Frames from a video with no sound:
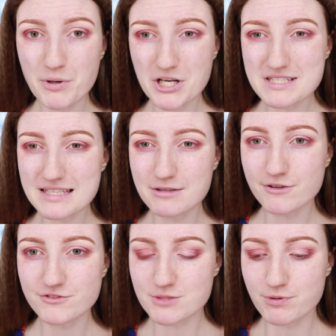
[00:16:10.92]
personally
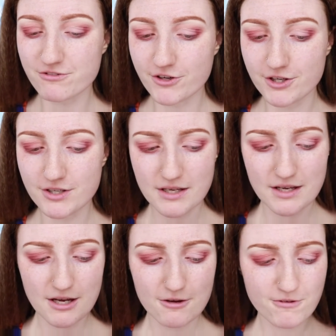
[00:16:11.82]
would have just preferred
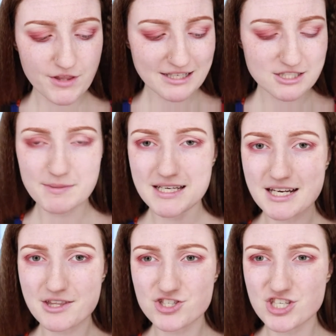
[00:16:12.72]
for that to be
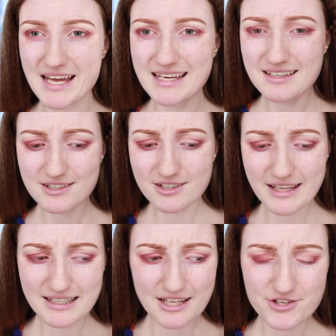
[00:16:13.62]
another shade, you know,
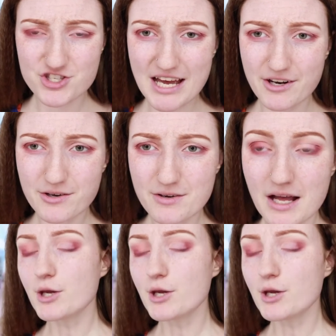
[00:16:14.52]
like another shadow.